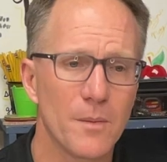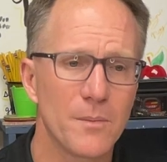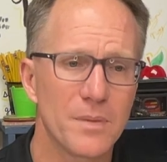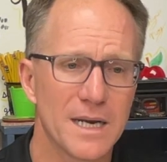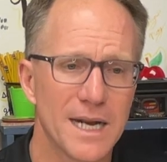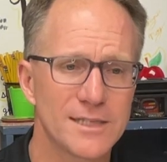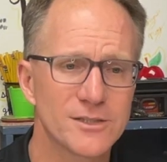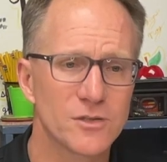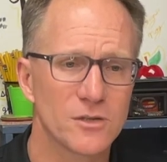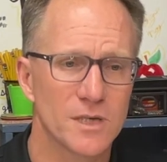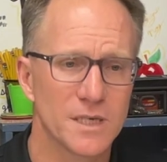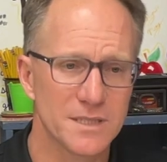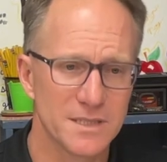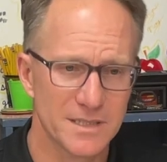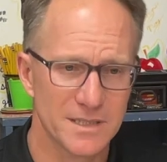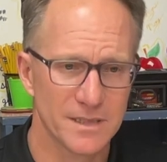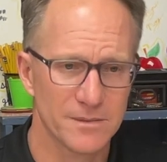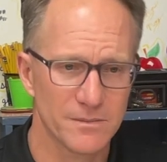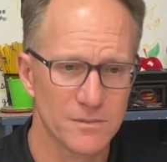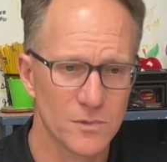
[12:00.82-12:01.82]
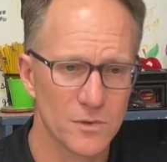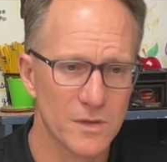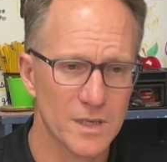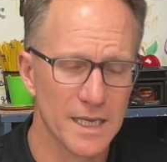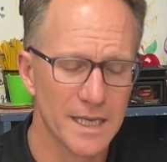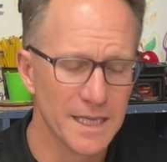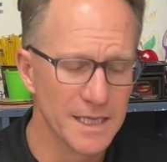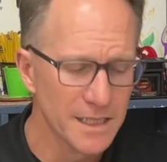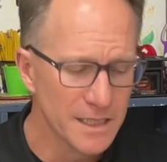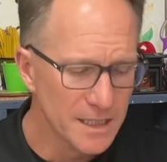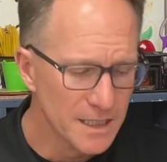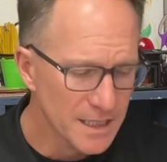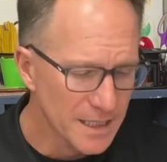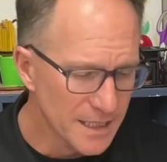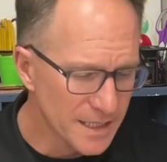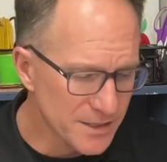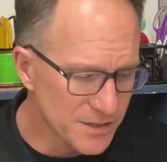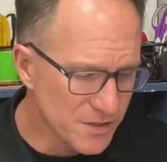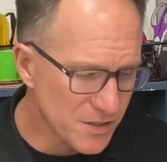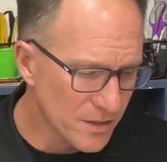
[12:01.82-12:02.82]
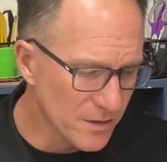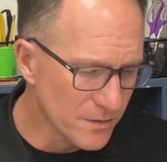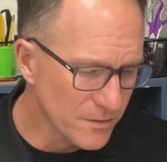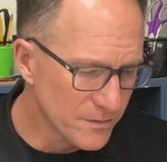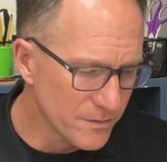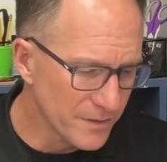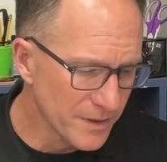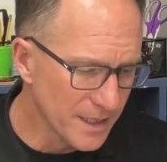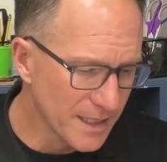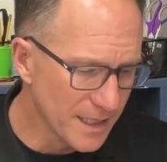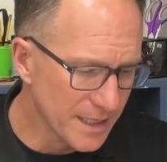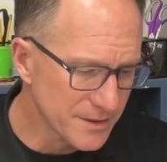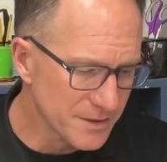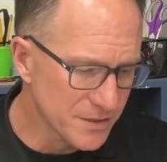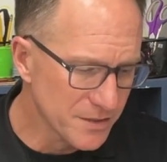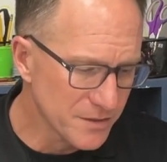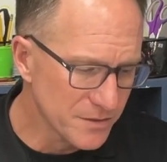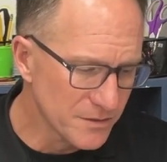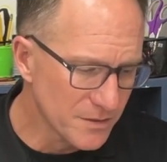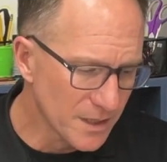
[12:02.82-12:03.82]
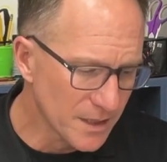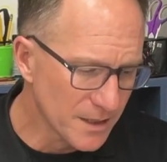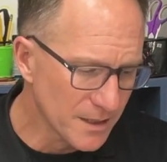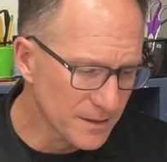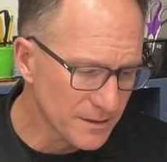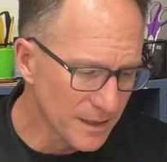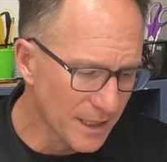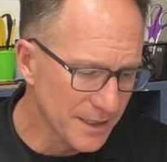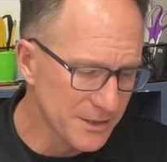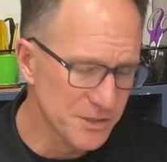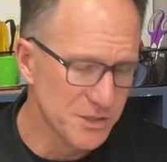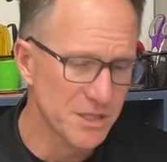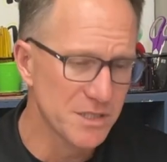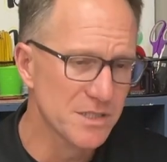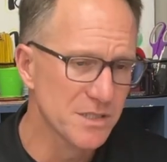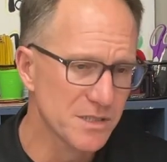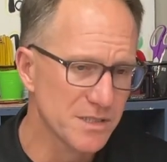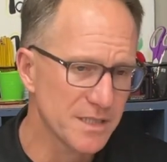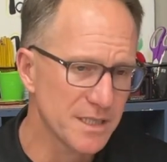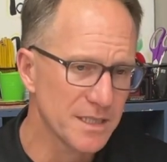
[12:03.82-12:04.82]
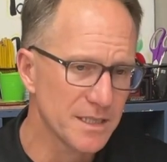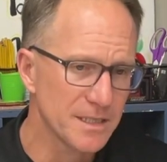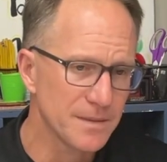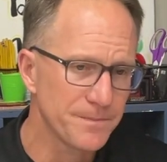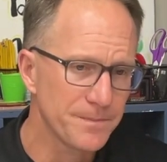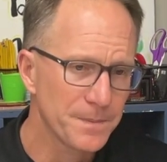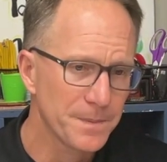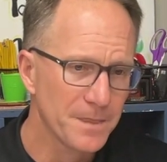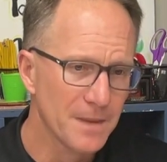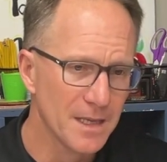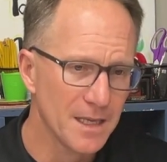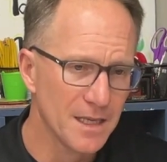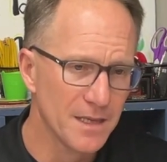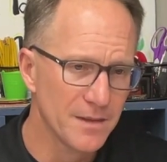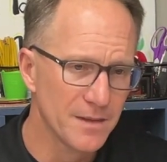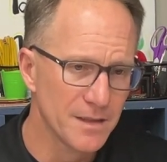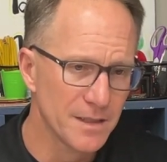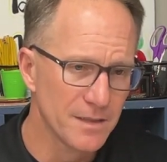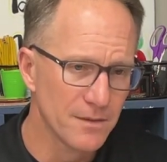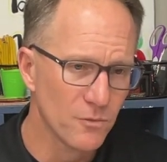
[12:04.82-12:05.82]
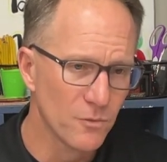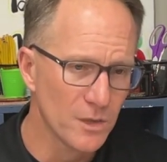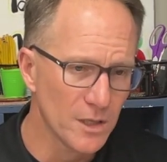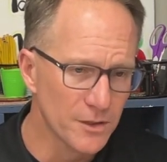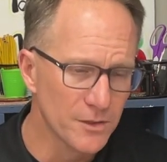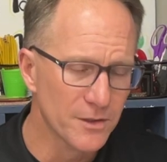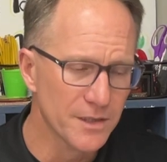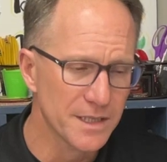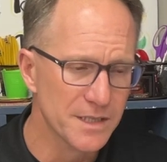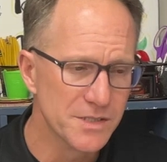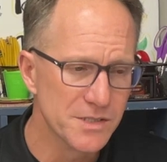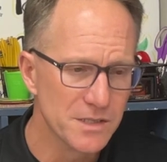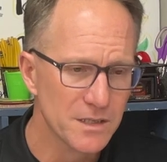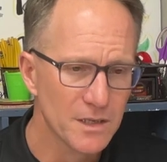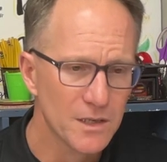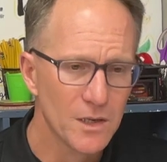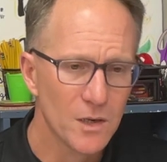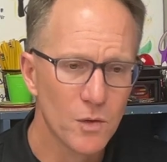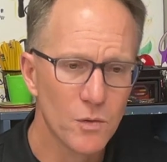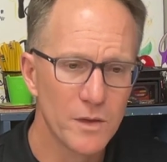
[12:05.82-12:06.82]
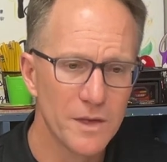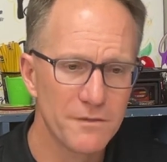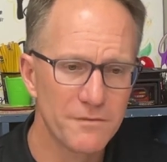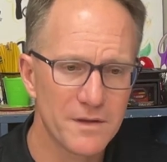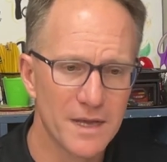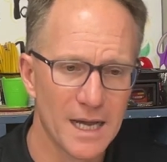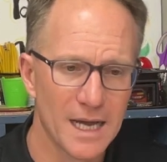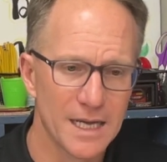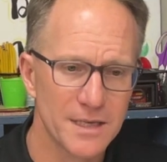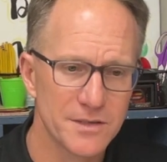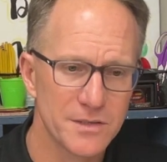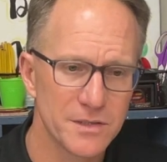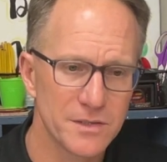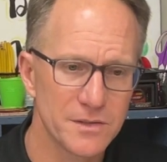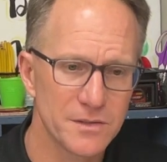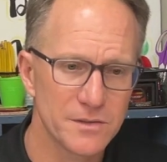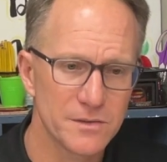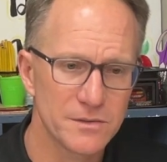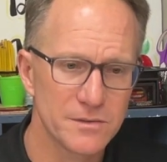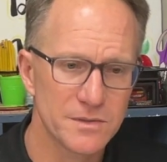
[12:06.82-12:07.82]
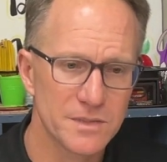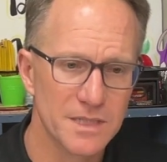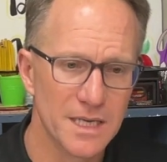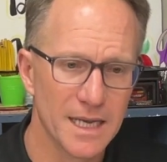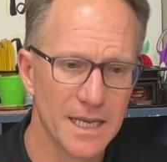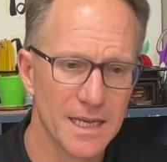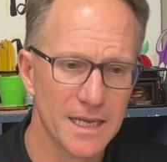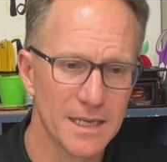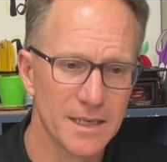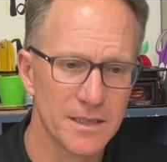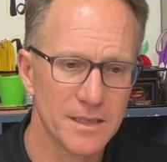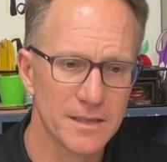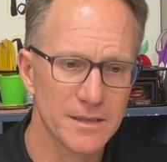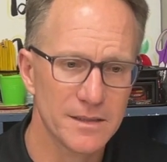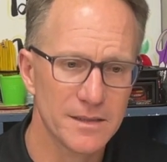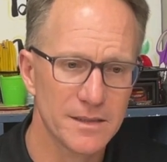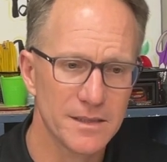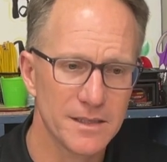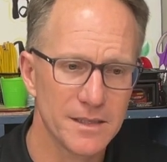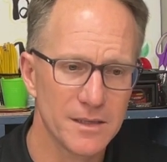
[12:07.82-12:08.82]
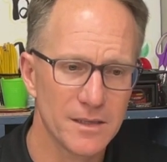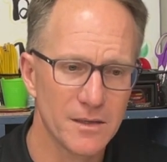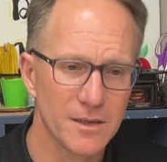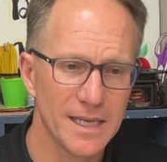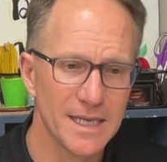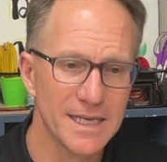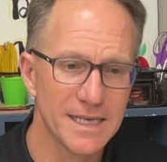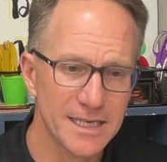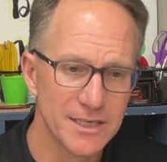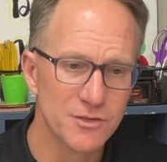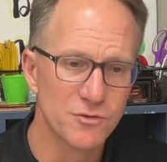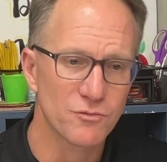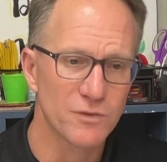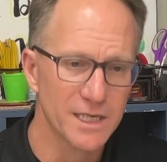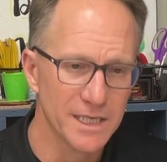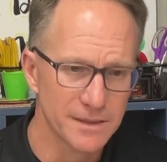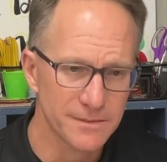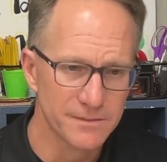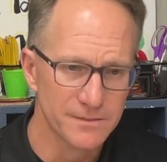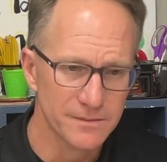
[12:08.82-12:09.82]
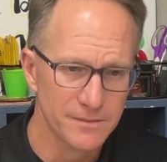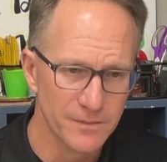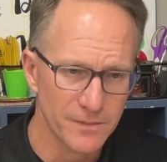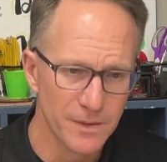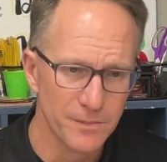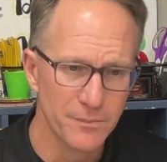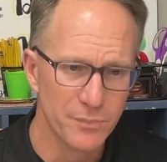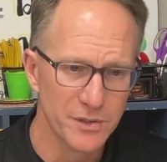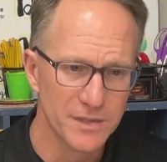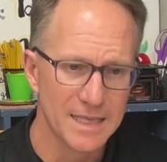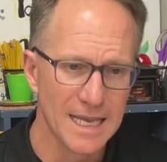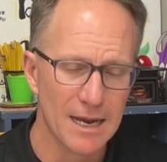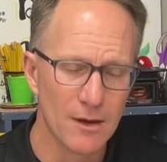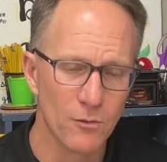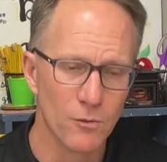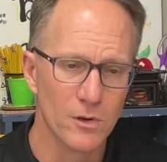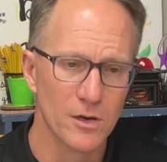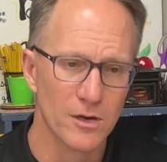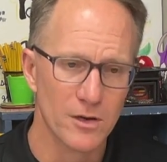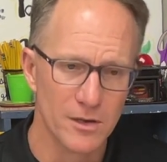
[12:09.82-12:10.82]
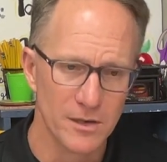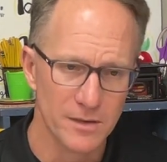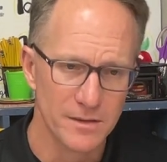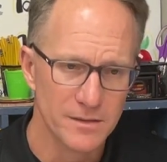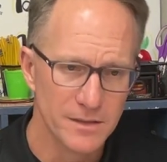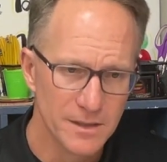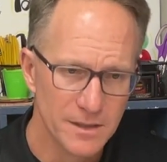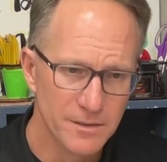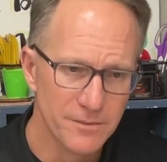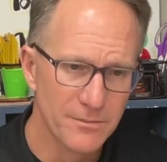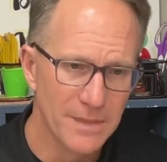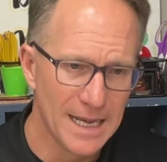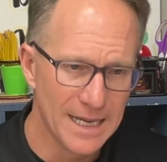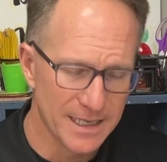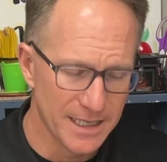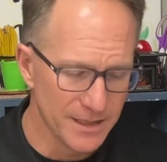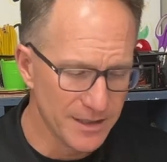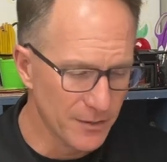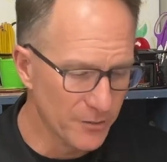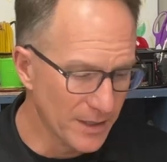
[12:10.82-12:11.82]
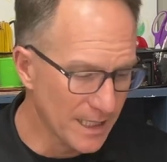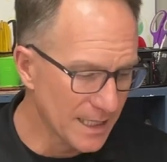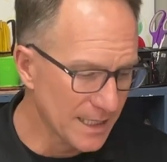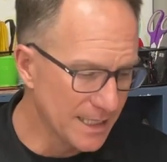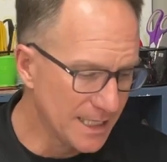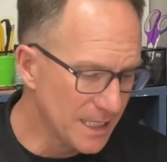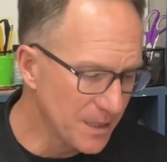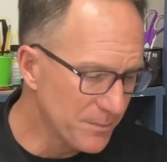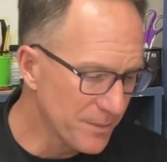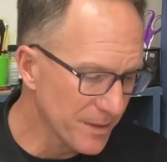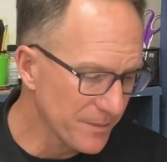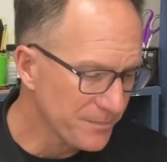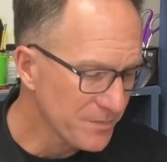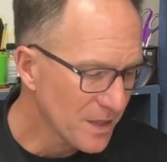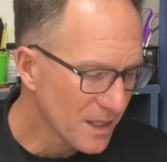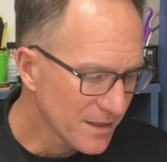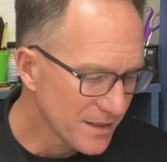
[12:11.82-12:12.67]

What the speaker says: but I trust him. Okay. And so we got to, like Jesus did in the wilderness, we've got to say, you know, it is written. I mean, put that word back in there. We got to keep it.